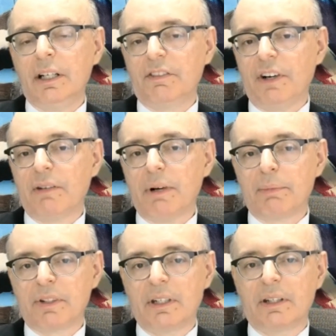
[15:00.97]
if I
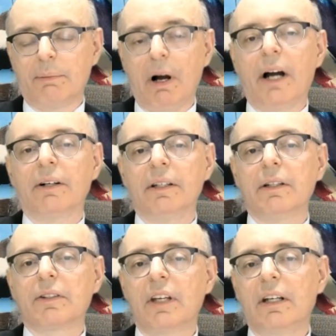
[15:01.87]
represented the buyer, and
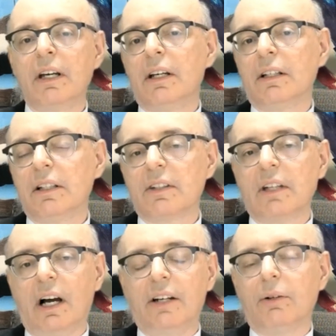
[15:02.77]
they'll say,
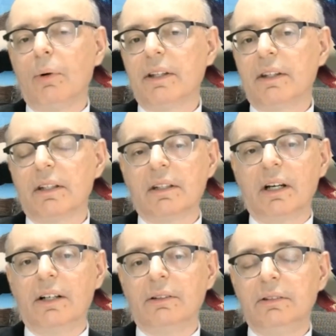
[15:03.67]
listen, I
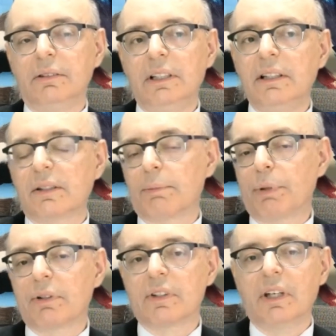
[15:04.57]
don't need this
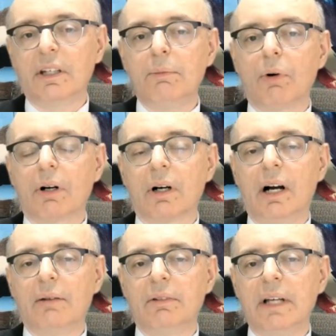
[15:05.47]
person anymore.
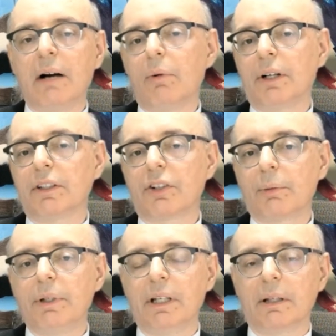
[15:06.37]
I now want to
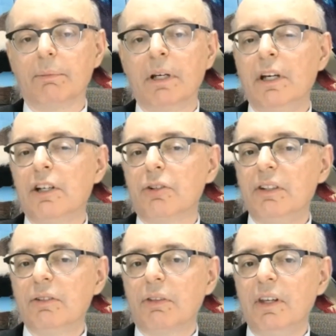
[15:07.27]
terminate them. So
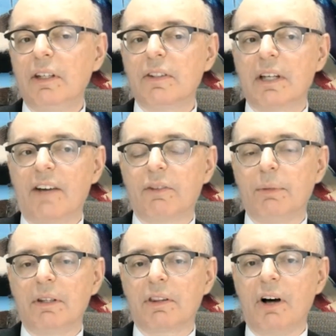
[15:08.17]
these are things that have to
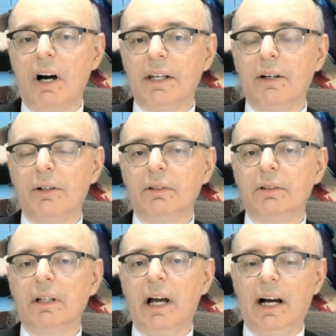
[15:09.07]
be thought out
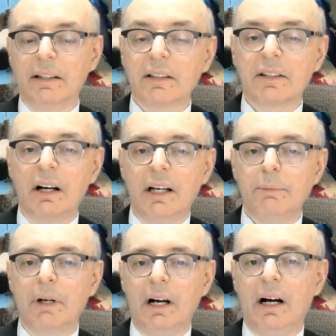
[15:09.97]
at the
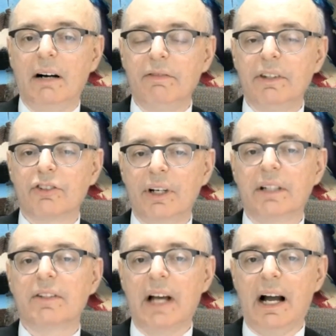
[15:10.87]
time of the
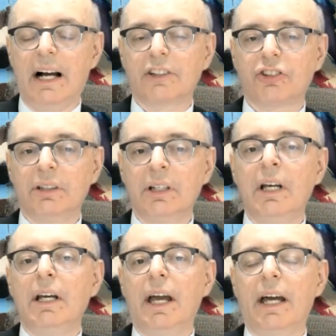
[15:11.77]
transaction
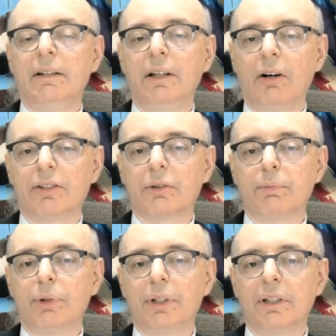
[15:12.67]
and also
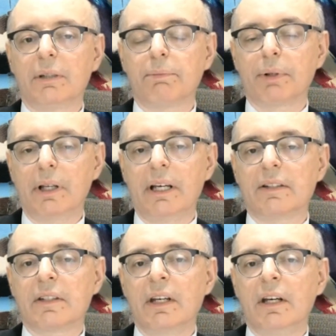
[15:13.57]
put into
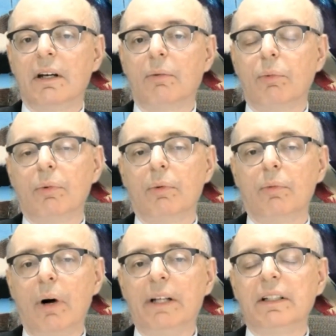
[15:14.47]
place.
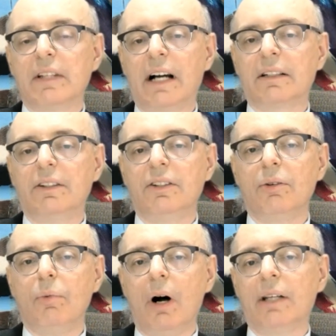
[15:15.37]
What exactly do you
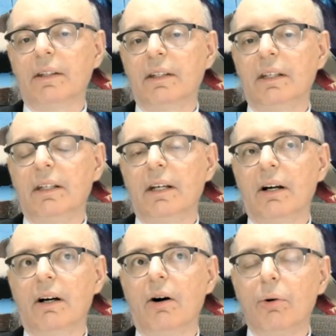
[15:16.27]
want the
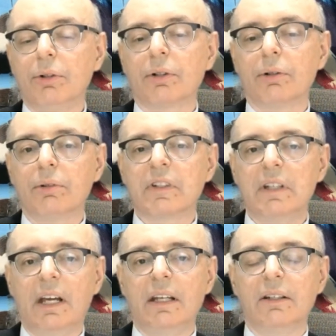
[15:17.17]
owner who's
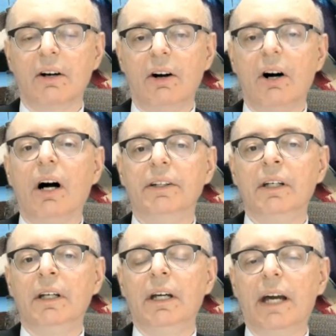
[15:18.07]
staying on?
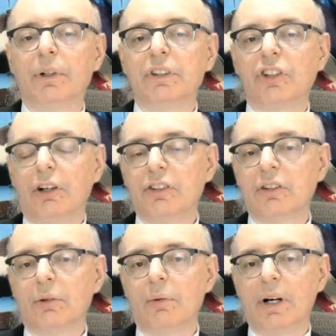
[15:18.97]
And what you also
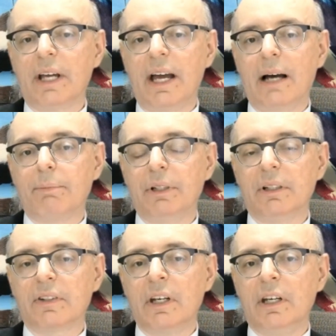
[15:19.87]
don't want to happen
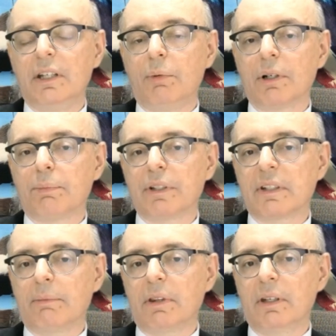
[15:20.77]
is you want to put
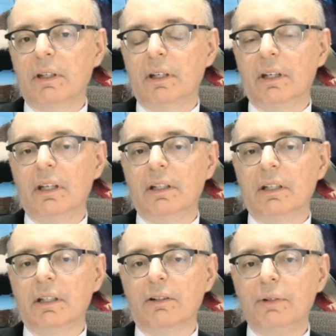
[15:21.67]
something in
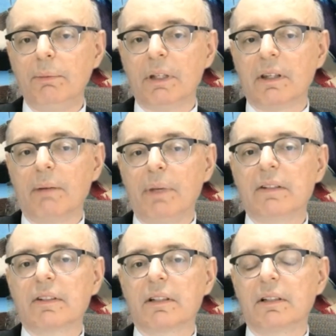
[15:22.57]
an agreement that
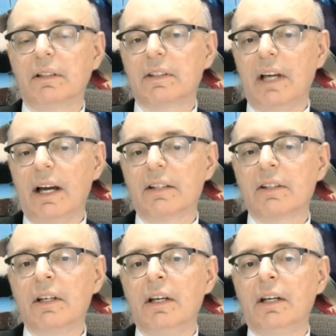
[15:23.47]
basically
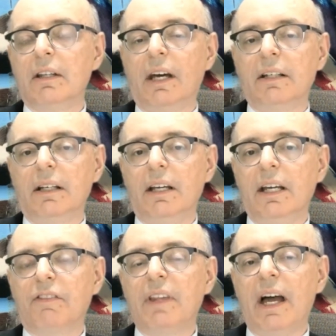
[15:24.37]
says that
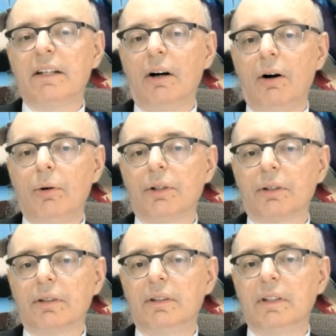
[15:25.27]
if that
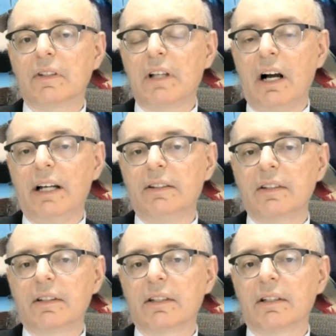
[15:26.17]
owner
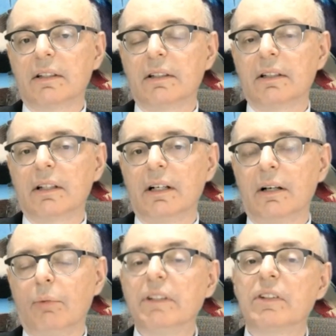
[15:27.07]
decides to
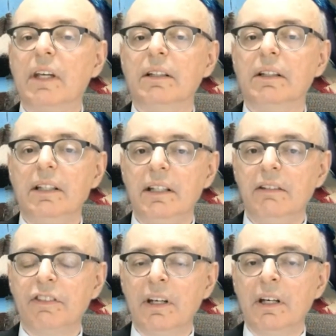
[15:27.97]
once they
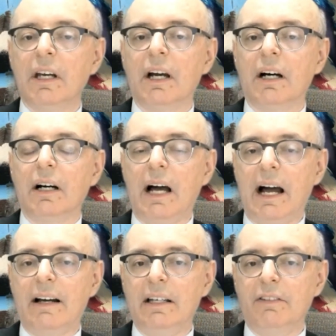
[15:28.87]
leave,
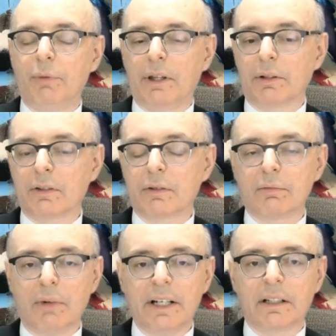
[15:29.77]
if whether it's
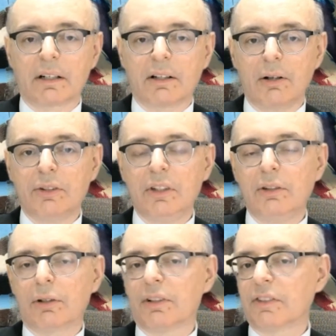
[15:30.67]
right at the
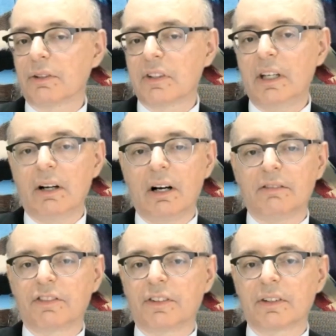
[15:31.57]
closing or if they're staying
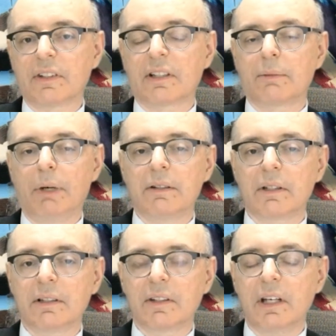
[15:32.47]
on for 6 months,
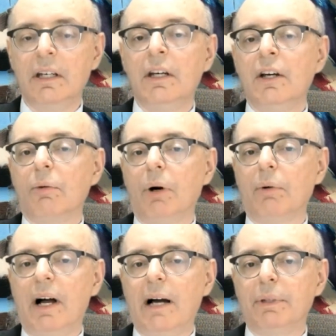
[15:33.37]
let's say, what
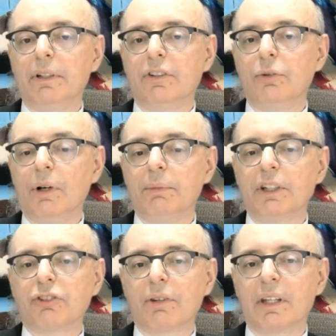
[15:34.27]
will happen is you want to
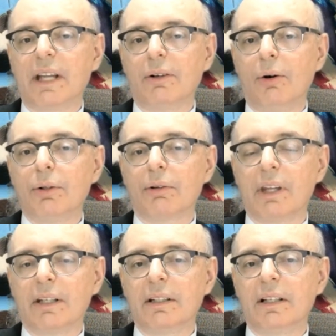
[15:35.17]
make sure that that owner
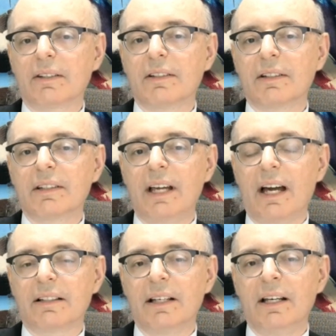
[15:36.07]
then doesn't
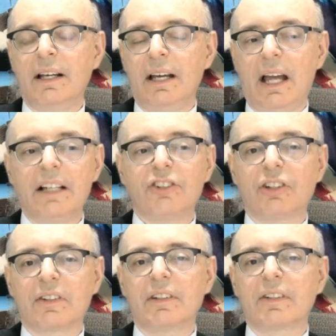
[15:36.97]
get
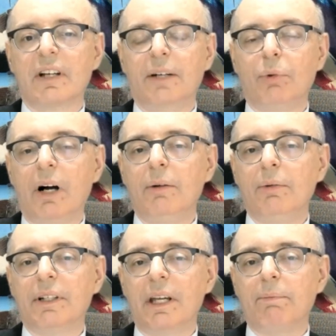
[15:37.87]
anxious and decide, well, I
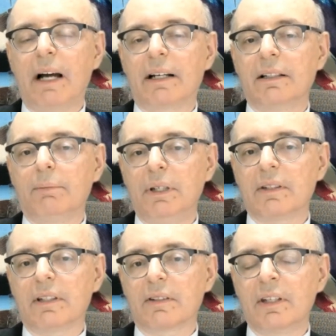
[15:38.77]
want to get back into
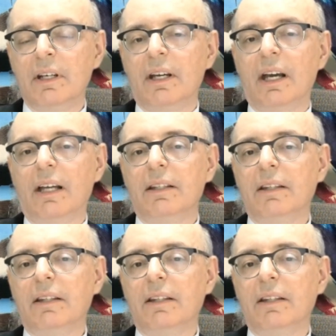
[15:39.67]
business, and then